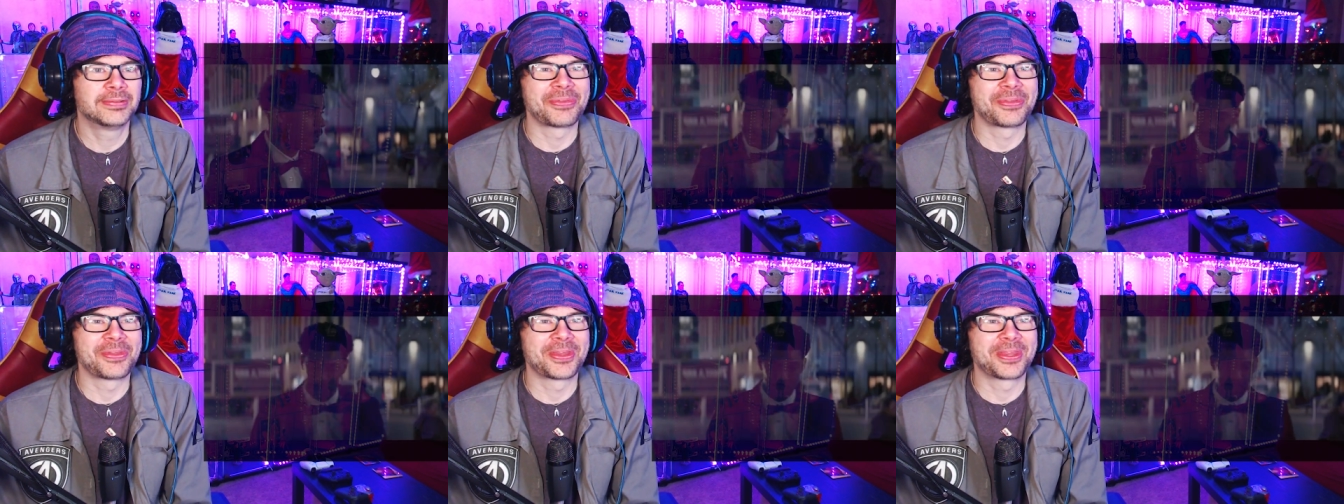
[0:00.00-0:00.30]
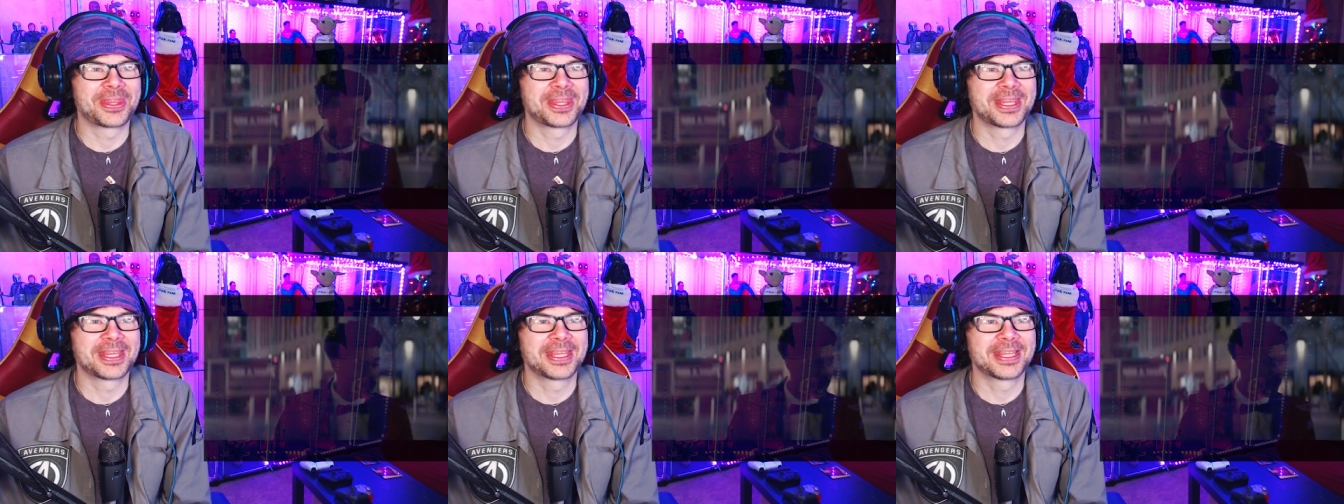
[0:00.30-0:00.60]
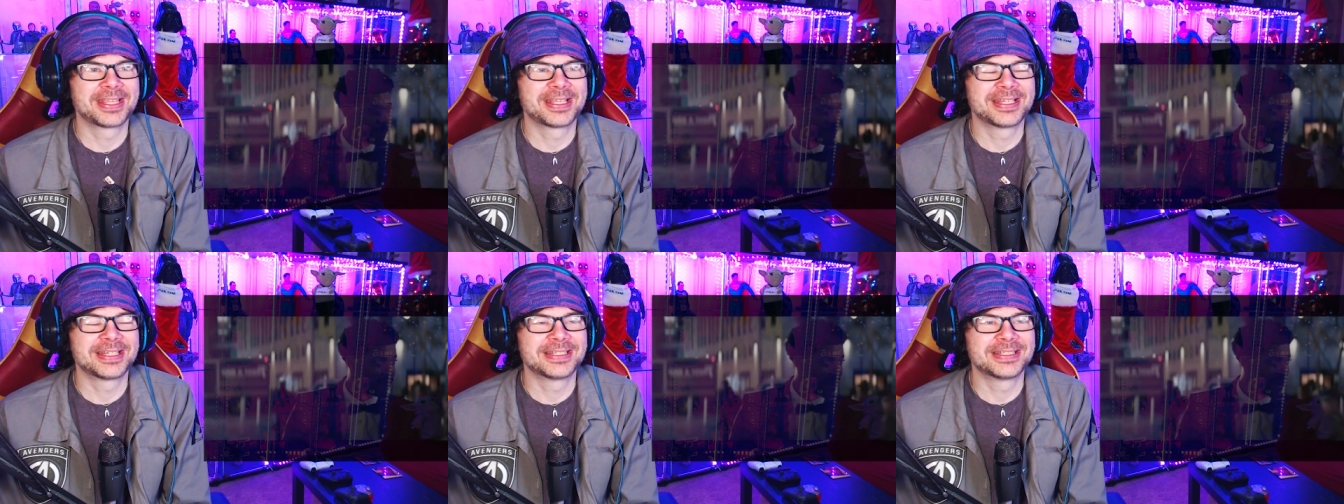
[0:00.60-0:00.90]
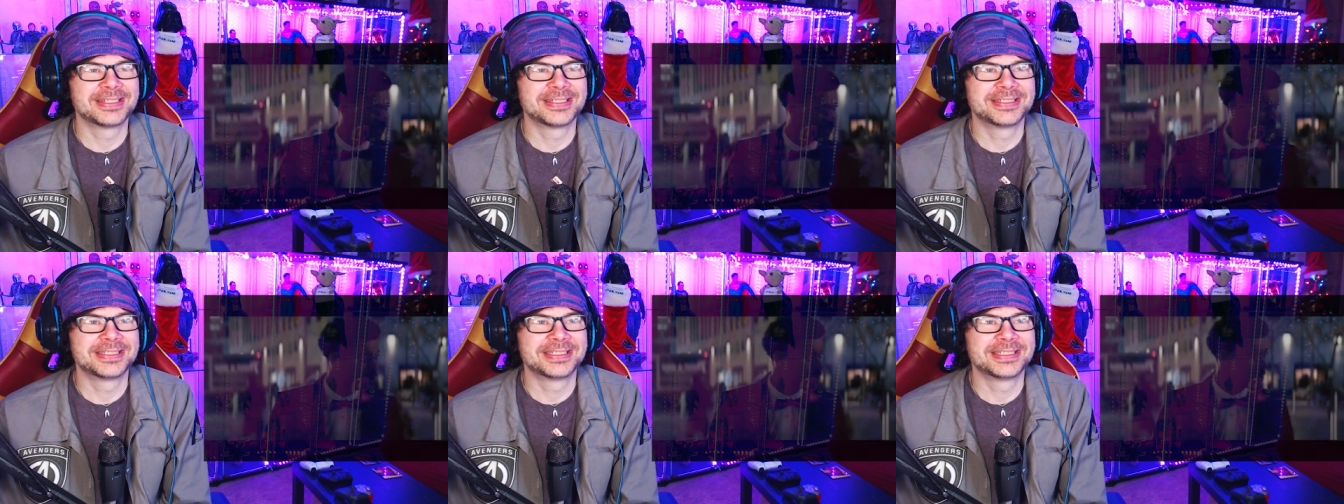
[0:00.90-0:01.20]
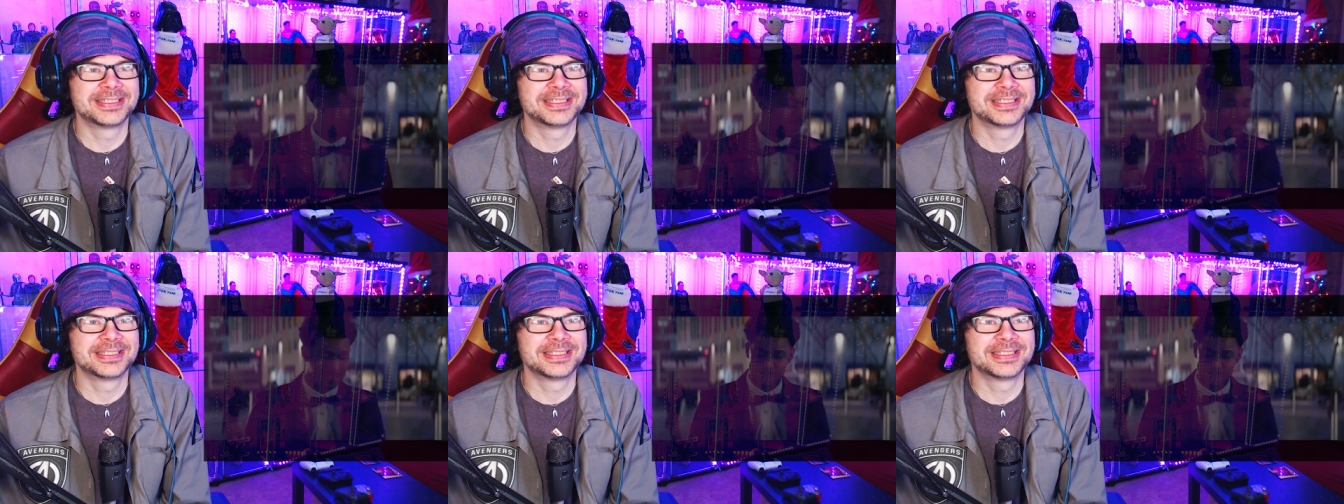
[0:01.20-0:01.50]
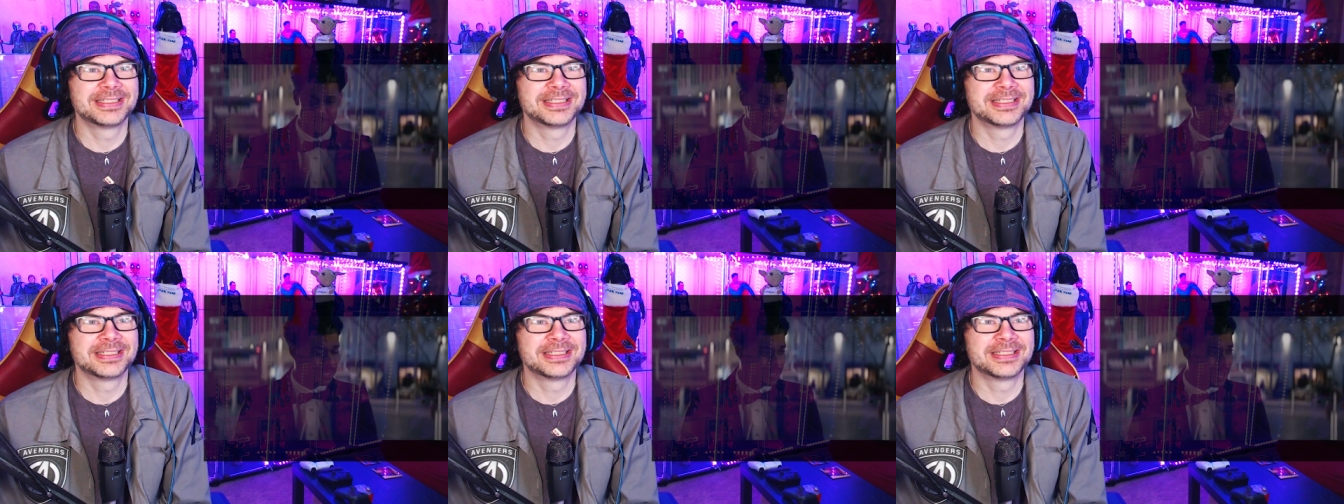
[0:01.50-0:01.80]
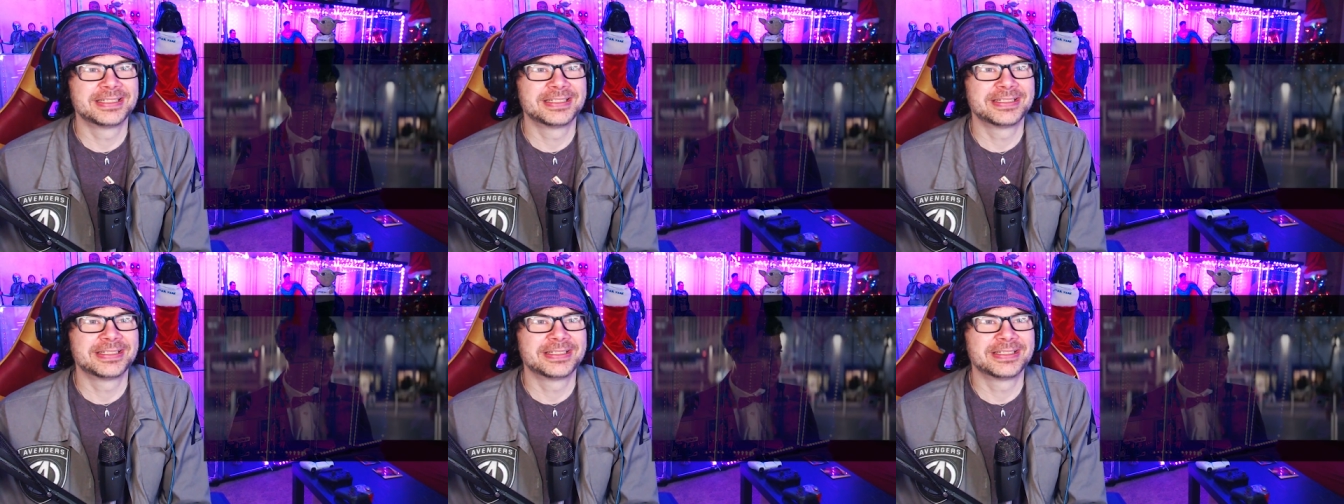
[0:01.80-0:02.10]
I mean, we're trained professionals, but that's
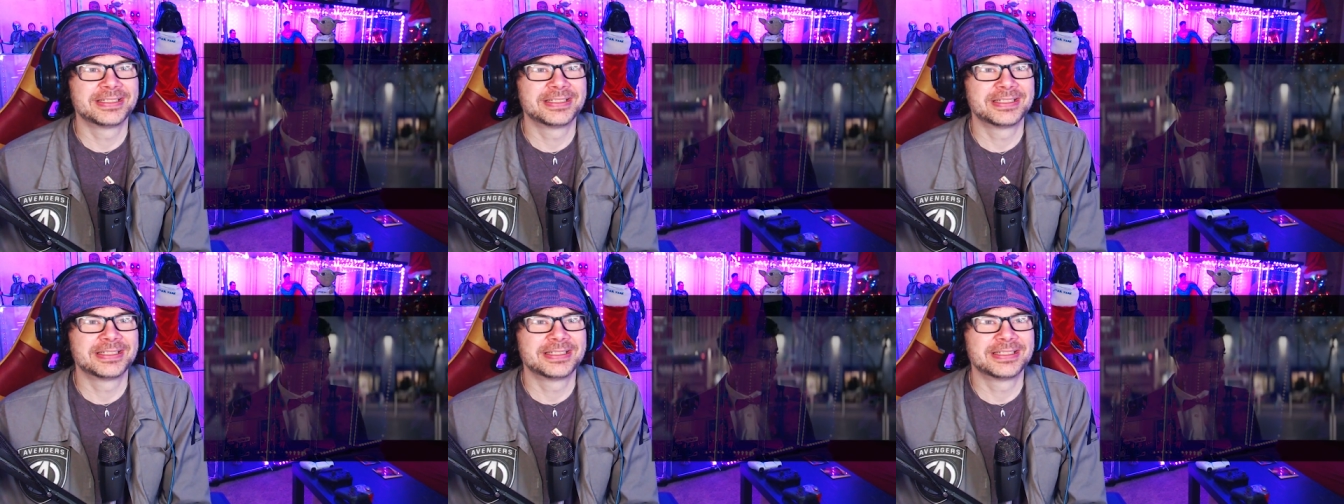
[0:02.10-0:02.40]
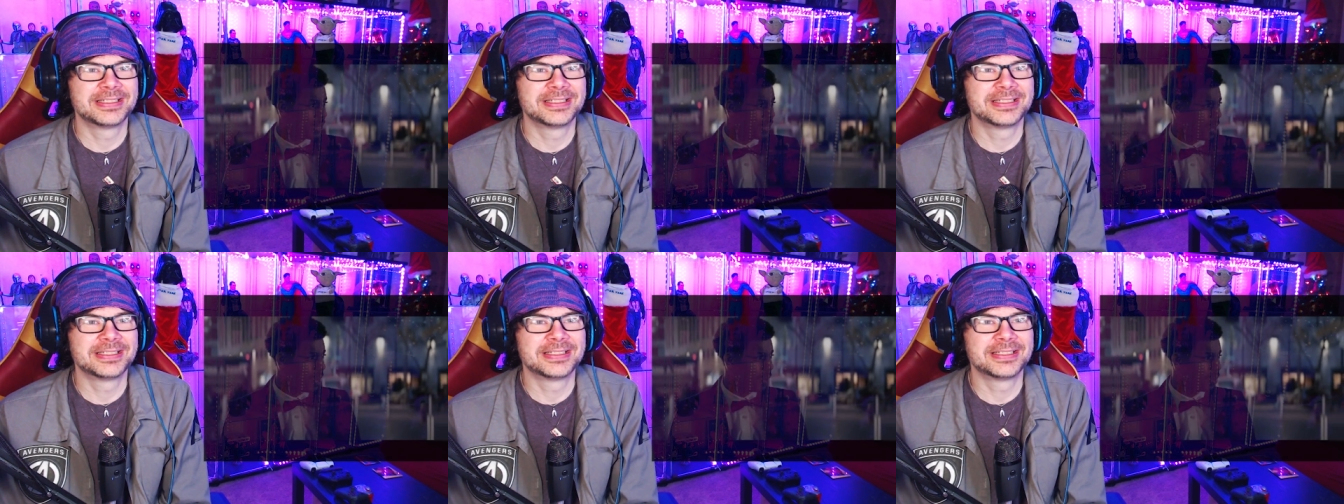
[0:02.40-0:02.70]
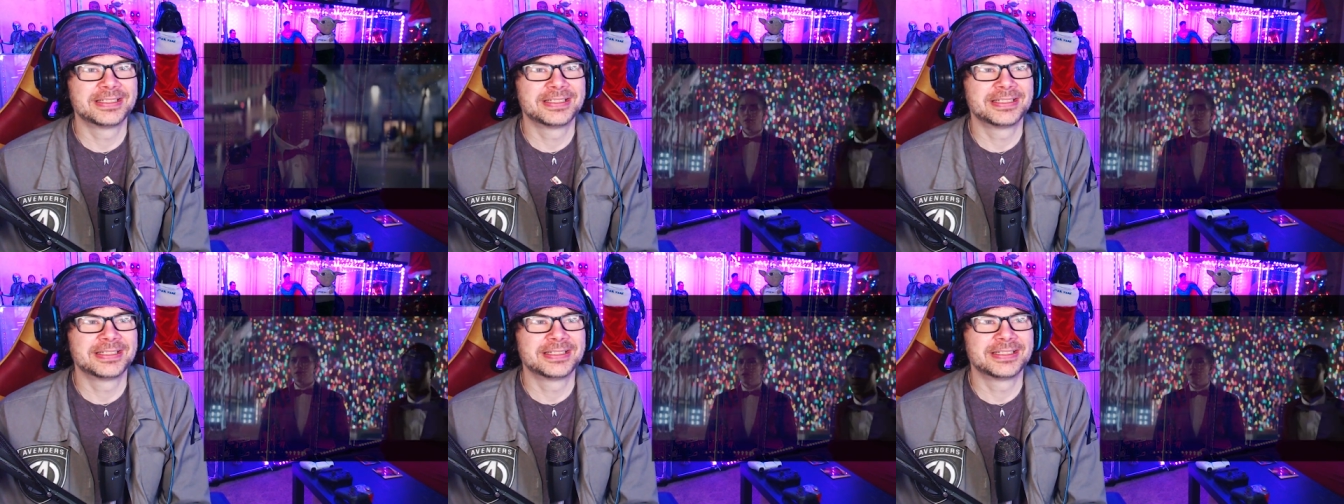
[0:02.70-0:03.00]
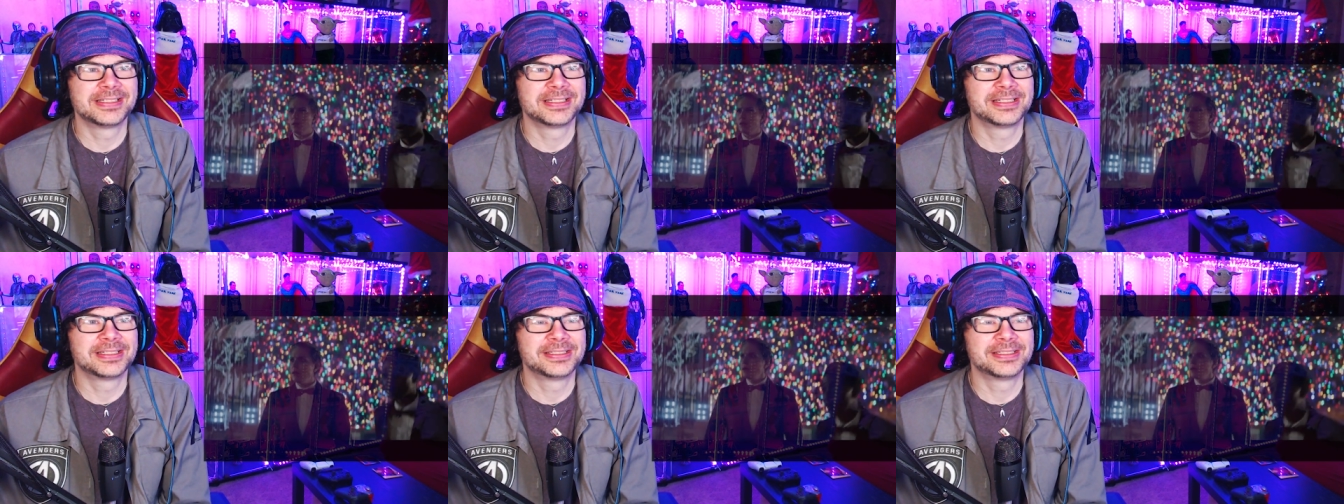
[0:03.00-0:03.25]
not enough right now.